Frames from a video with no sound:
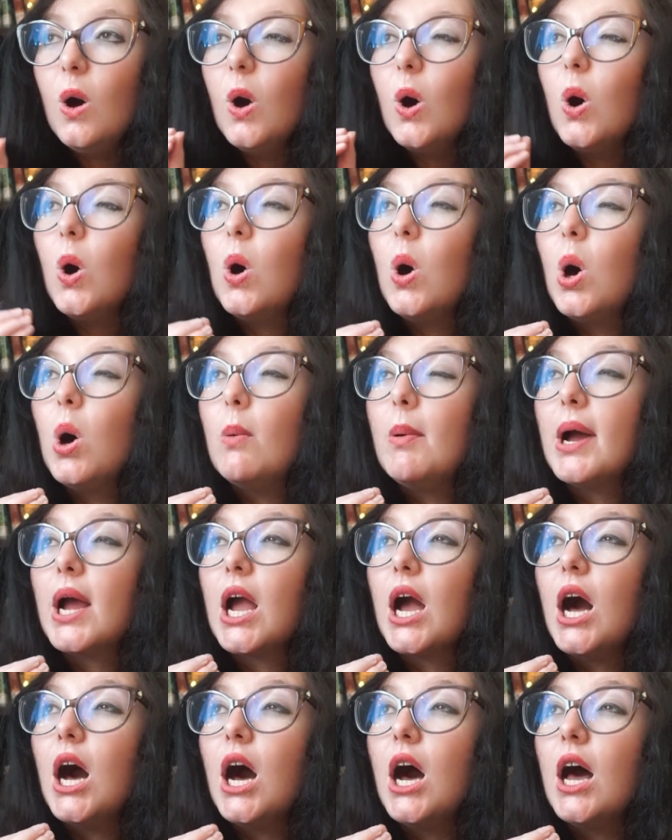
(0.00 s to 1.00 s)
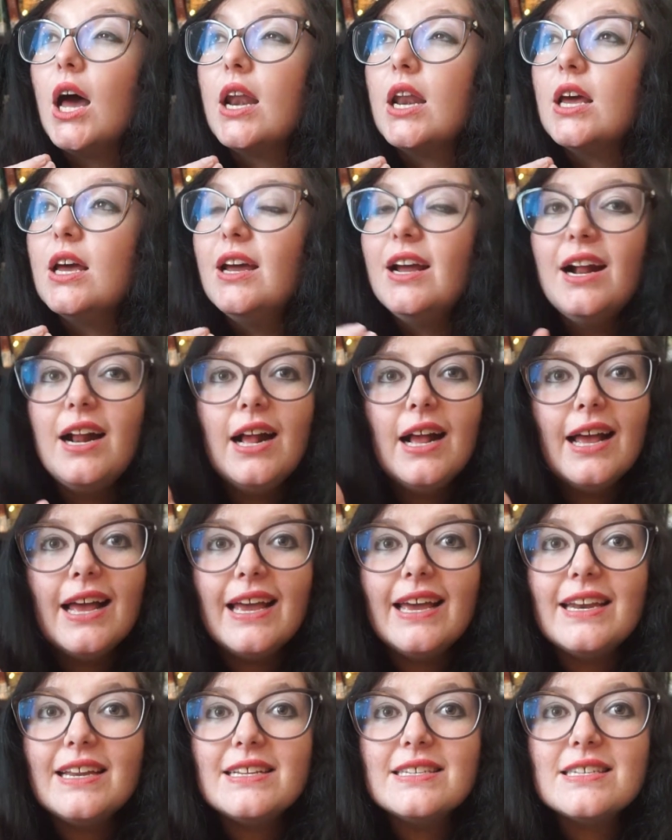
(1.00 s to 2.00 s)
oh my God,
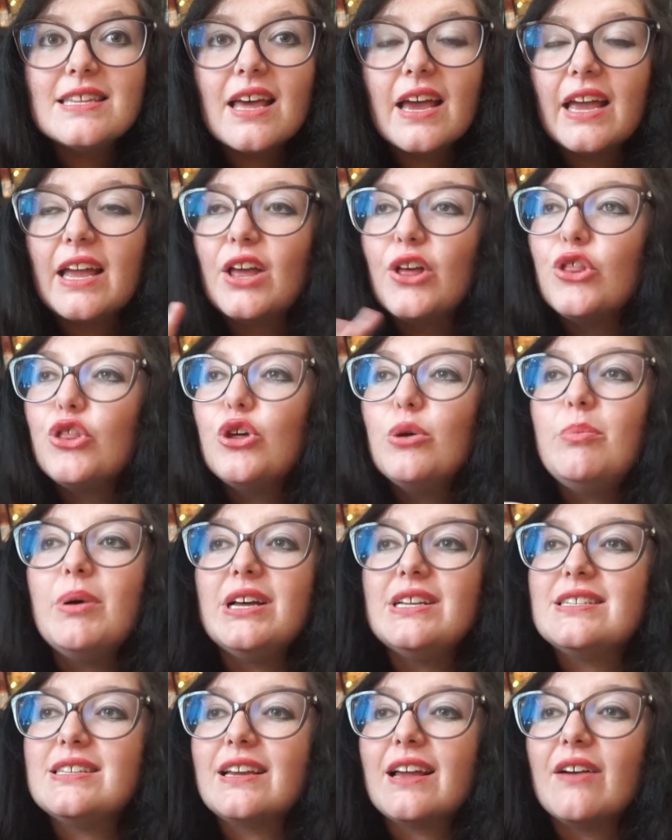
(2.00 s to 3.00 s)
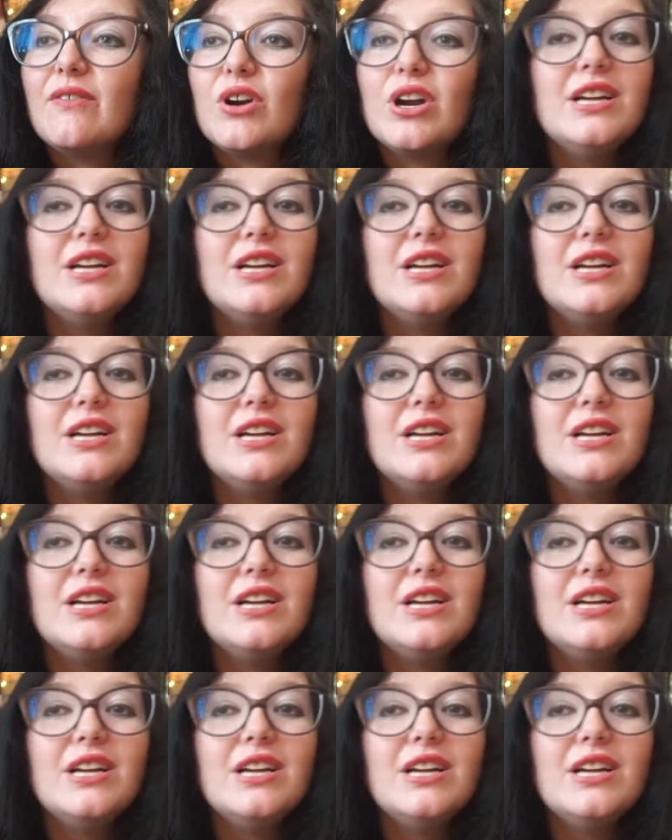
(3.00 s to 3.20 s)
it is like the best thing ever.